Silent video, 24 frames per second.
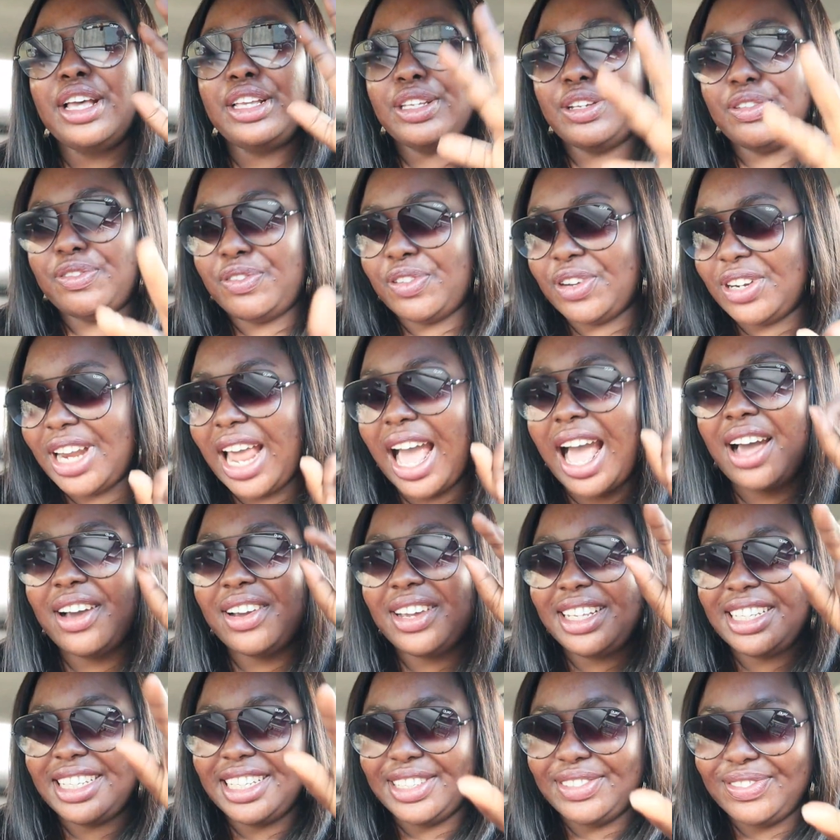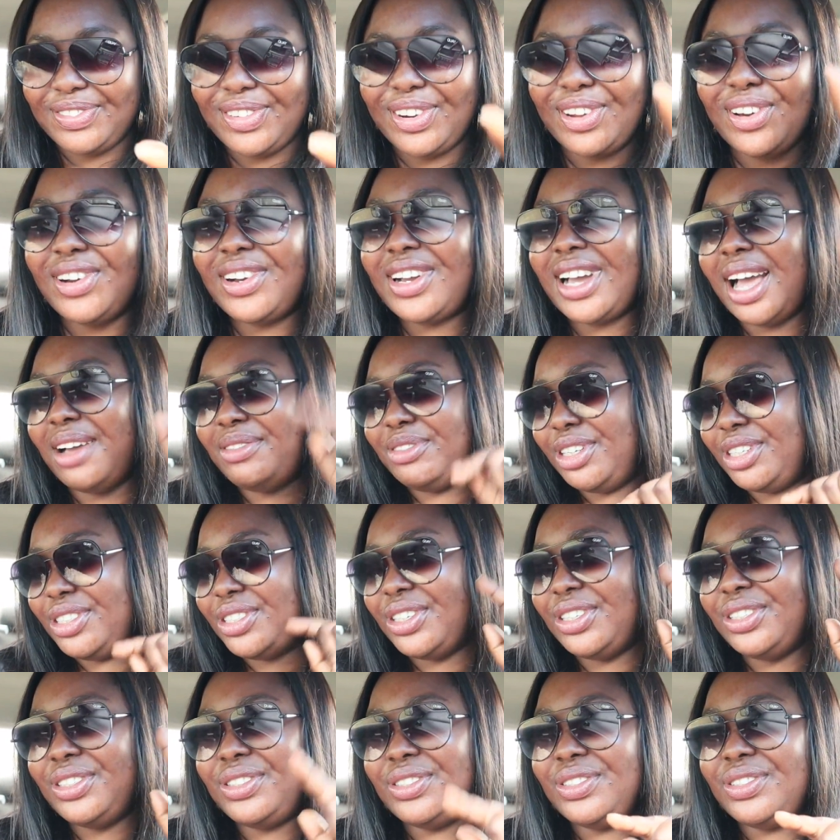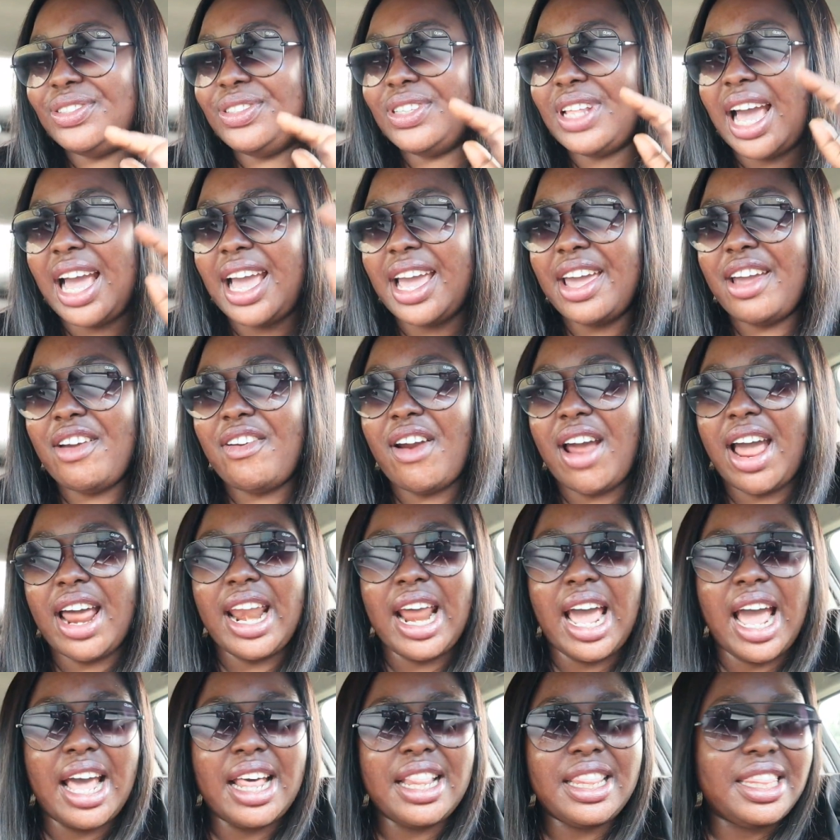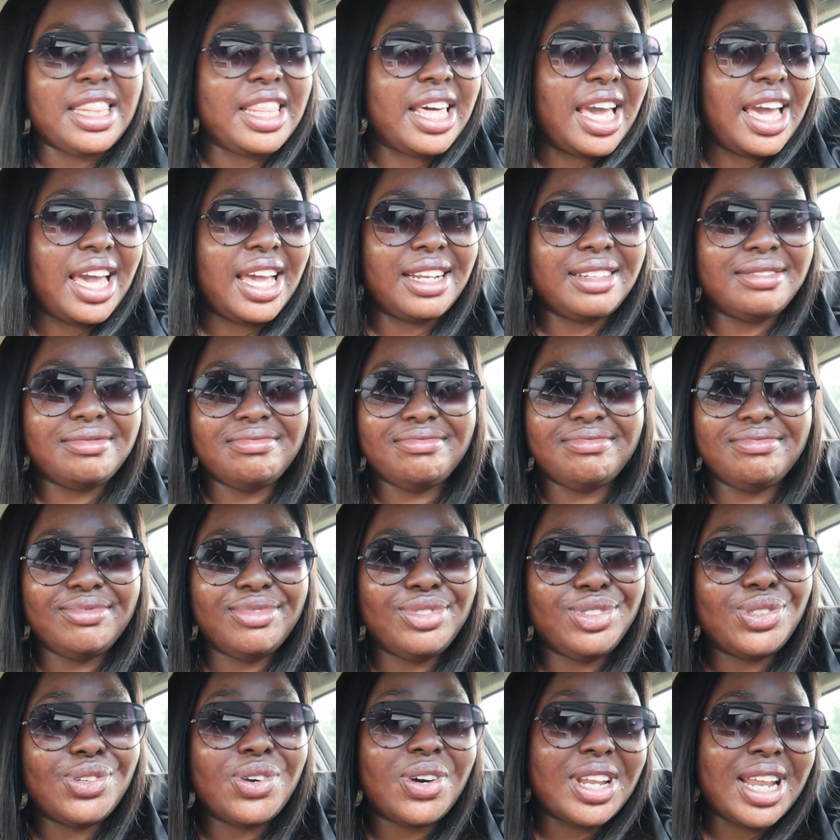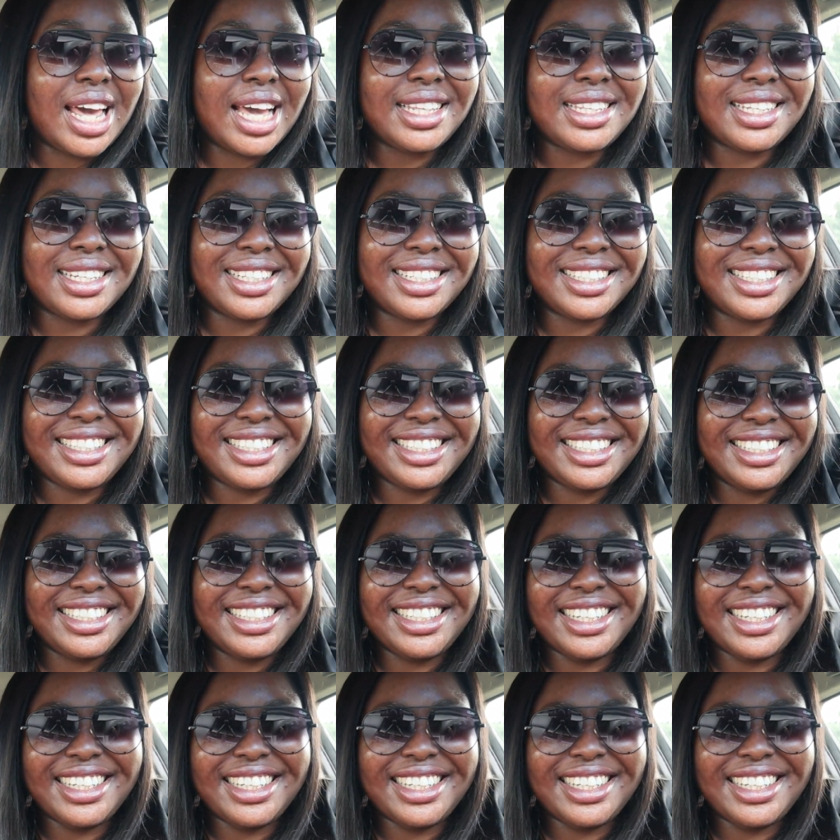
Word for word: so for now in this vlog i'm just going to do that errand and then do other things